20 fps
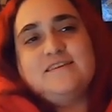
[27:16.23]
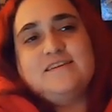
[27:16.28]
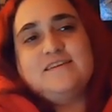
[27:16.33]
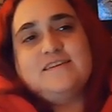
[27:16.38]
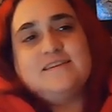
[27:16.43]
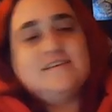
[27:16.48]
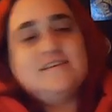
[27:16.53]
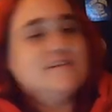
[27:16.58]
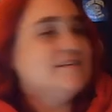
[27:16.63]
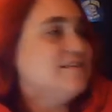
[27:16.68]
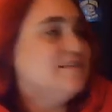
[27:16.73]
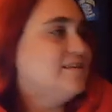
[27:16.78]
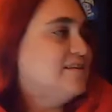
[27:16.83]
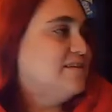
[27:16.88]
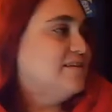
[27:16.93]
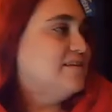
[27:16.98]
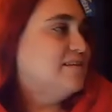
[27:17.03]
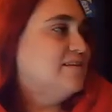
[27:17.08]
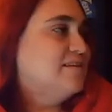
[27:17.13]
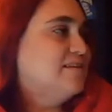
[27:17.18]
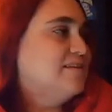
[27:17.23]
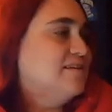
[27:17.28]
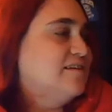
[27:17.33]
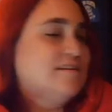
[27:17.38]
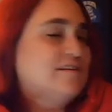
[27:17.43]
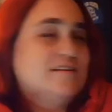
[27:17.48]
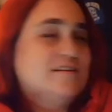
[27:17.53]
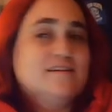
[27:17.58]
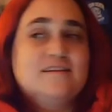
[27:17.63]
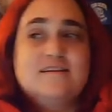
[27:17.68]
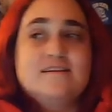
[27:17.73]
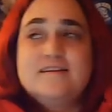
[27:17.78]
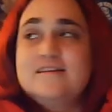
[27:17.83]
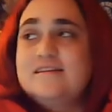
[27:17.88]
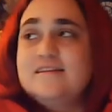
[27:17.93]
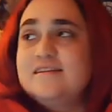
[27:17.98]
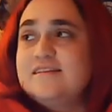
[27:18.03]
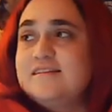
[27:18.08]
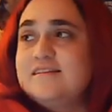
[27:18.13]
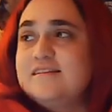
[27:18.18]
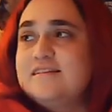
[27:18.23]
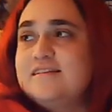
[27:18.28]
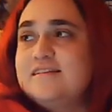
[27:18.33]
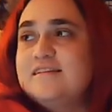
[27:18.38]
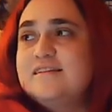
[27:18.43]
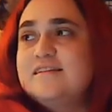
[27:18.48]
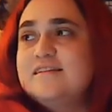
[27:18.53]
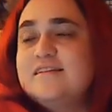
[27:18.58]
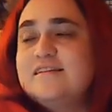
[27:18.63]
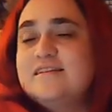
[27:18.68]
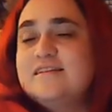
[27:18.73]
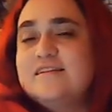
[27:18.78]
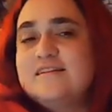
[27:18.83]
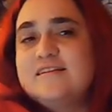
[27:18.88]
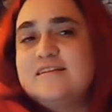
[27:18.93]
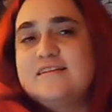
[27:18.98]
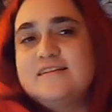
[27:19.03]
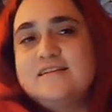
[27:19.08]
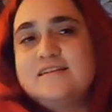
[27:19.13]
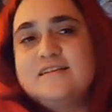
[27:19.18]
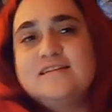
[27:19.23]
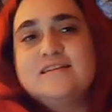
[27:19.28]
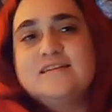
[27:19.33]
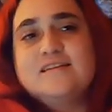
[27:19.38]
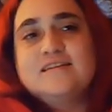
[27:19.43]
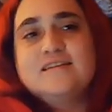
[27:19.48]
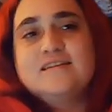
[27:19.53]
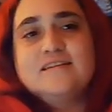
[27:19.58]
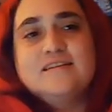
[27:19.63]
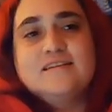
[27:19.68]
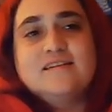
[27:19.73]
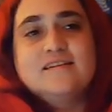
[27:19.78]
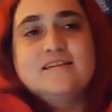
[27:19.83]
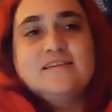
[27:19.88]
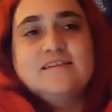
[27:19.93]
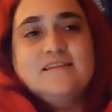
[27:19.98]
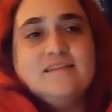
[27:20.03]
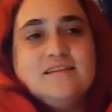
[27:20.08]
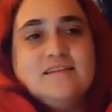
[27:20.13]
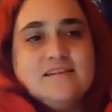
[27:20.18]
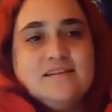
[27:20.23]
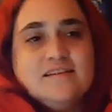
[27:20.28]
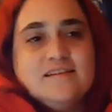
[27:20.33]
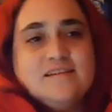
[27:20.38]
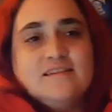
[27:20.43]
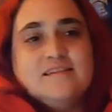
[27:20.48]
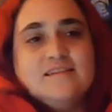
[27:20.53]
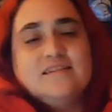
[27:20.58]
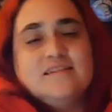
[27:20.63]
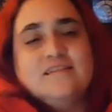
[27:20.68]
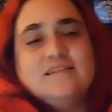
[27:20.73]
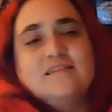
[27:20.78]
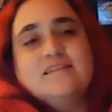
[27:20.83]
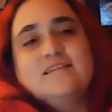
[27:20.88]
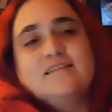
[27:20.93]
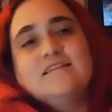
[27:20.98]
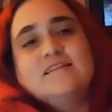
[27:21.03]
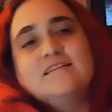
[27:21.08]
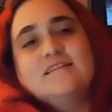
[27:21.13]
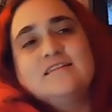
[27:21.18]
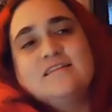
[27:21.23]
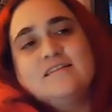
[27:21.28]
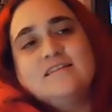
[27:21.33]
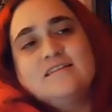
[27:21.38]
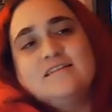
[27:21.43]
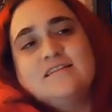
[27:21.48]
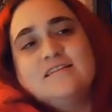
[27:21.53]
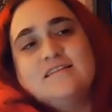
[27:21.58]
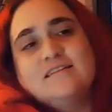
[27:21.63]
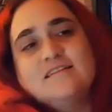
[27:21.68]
(silent)